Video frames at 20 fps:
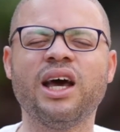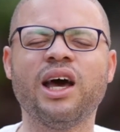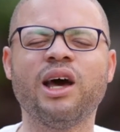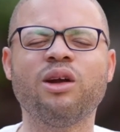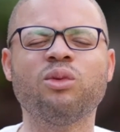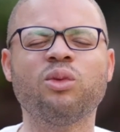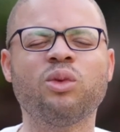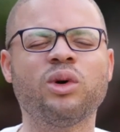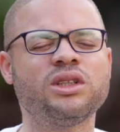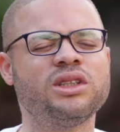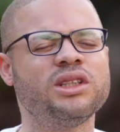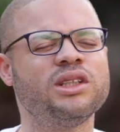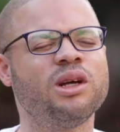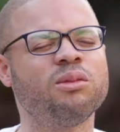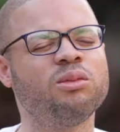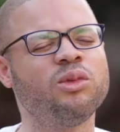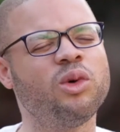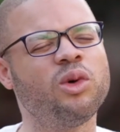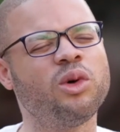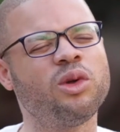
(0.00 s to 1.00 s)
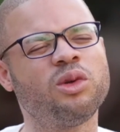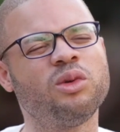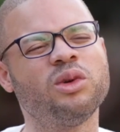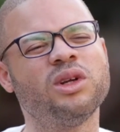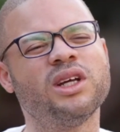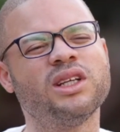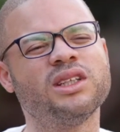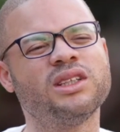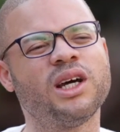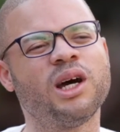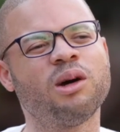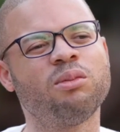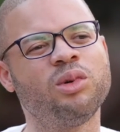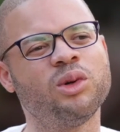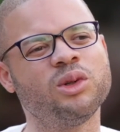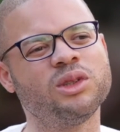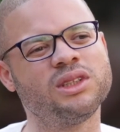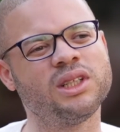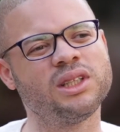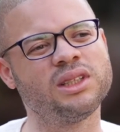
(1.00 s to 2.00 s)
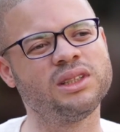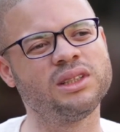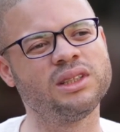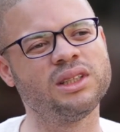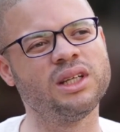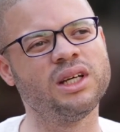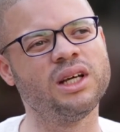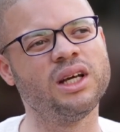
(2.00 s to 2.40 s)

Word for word: and watching them go through the entire process.